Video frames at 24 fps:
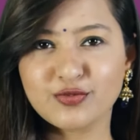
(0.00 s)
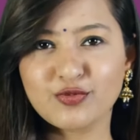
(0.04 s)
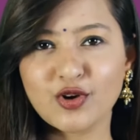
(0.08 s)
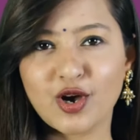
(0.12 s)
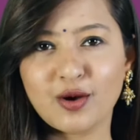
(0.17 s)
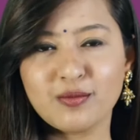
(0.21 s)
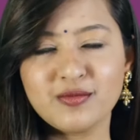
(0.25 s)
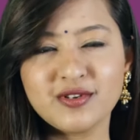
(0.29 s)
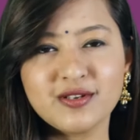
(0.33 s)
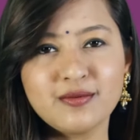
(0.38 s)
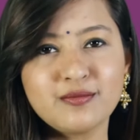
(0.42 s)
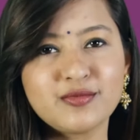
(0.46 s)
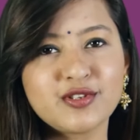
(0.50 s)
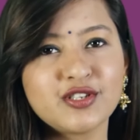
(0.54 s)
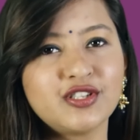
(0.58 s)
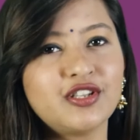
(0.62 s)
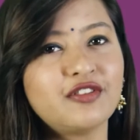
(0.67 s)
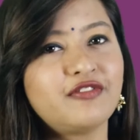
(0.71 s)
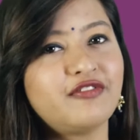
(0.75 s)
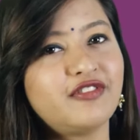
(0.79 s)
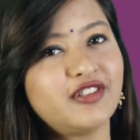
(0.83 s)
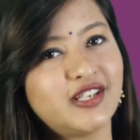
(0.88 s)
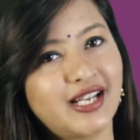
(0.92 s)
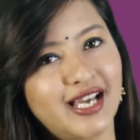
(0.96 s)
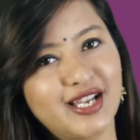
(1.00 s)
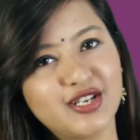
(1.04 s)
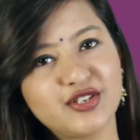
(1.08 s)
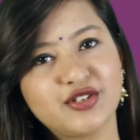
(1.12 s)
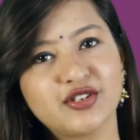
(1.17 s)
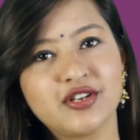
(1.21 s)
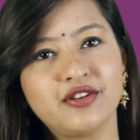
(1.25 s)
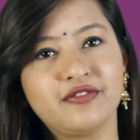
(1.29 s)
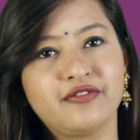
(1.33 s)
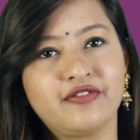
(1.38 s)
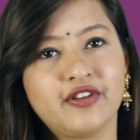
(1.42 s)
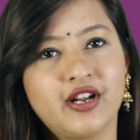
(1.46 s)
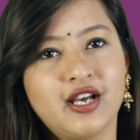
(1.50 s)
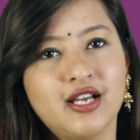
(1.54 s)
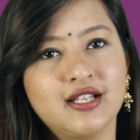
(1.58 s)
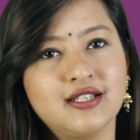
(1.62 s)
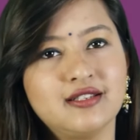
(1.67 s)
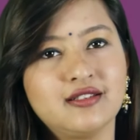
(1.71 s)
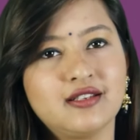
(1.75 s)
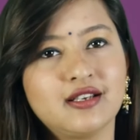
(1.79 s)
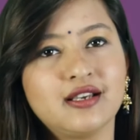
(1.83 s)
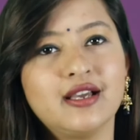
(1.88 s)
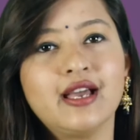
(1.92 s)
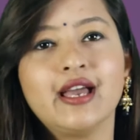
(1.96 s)
problems on the financial front,
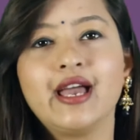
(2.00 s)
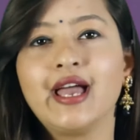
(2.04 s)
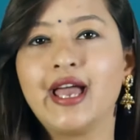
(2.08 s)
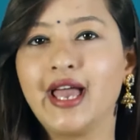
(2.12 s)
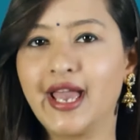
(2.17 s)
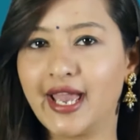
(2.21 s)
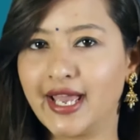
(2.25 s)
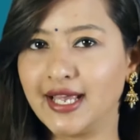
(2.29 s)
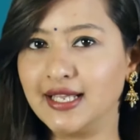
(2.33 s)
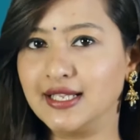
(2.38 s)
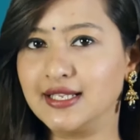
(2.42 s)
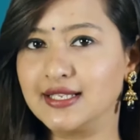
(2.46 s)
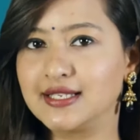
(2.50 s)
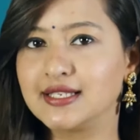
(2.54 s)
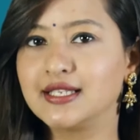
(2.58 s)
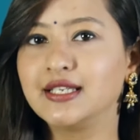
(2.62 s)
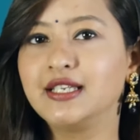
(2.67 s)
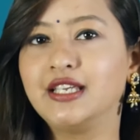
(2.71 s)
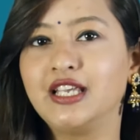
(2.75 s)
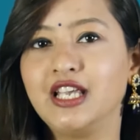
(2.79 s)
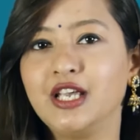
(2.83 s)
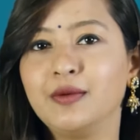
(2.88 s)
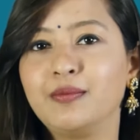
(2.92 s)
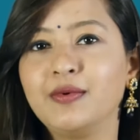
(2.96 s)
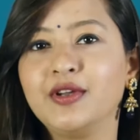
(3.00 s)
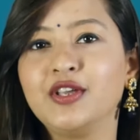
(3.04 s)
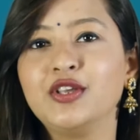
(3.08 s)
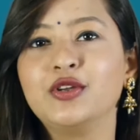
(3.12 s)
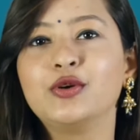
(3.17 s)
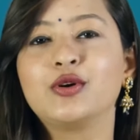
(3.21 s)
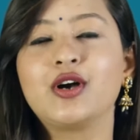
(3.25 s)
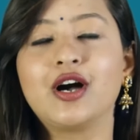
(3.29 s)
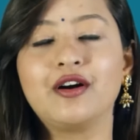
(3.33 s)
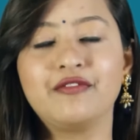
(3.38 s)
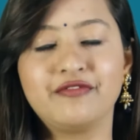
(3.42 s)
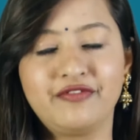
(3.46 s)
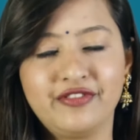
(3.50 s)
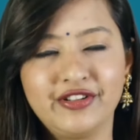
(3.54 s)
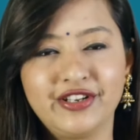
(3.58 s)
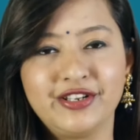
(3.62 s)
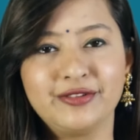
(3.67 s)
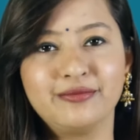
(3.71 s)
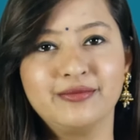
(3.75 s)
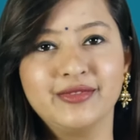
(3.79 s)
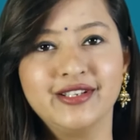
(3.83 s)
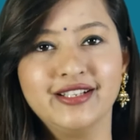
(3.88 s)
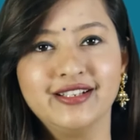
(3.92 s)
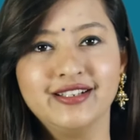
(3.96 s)
hence keeping you comfortable.